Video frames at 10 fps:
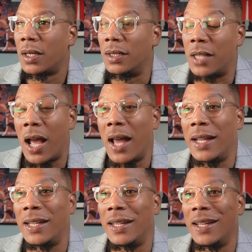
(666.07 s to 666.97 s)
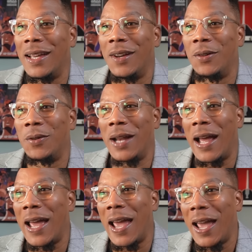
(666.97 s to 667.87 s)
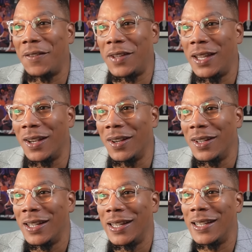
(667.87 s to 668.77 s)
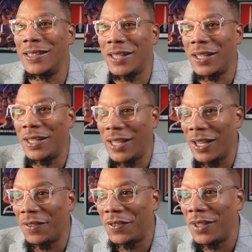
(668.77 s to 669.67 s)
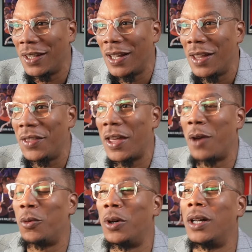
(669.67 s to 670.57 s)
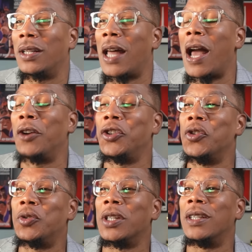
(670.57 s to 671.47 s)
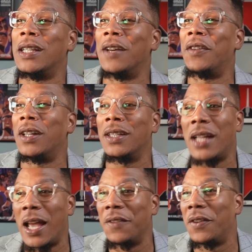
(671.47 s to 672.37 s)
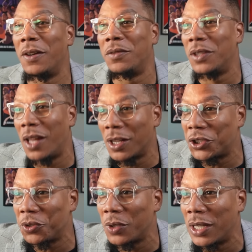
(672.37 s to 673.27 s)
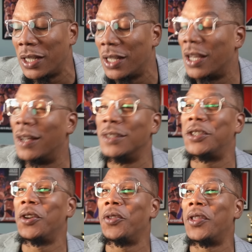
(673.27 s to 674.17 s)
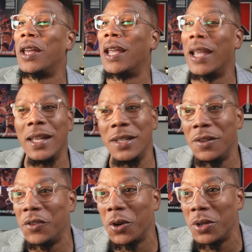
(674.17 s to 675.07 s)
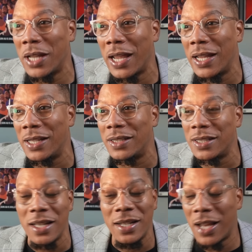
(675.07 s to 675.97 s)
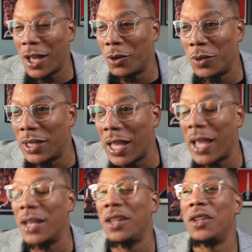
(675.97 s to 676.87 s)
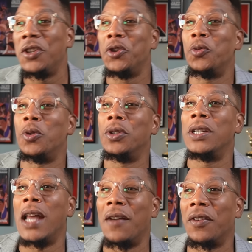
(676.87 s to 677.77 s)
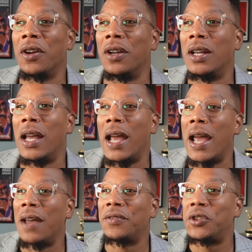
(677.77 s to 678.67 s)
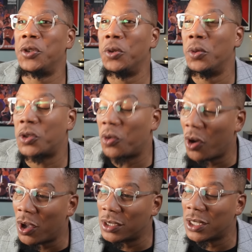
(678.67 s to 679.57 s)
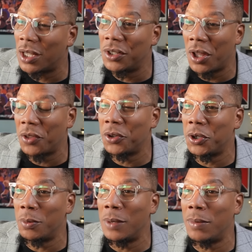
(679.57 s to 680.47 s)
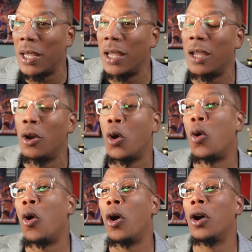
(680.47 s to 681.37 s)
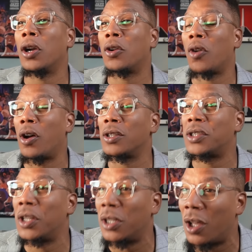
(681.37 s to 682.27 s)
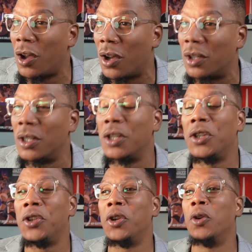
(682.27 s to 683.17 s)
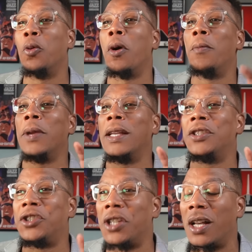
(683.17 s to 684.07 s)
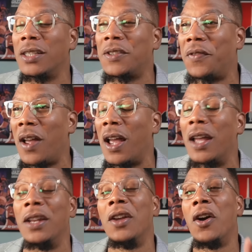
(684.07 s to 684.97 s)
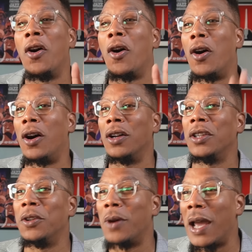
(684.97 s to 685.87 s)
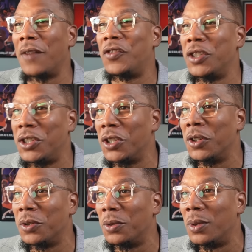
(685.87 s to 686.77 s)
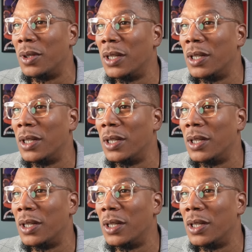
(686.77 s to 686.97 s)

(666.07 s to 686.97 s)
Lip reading: Donnie, what I have here is a gift that will allow you to live a life of luxury until the end of your days. Not only that, you will never have to cross another human being or cross the law. You will be just fine. All you have to do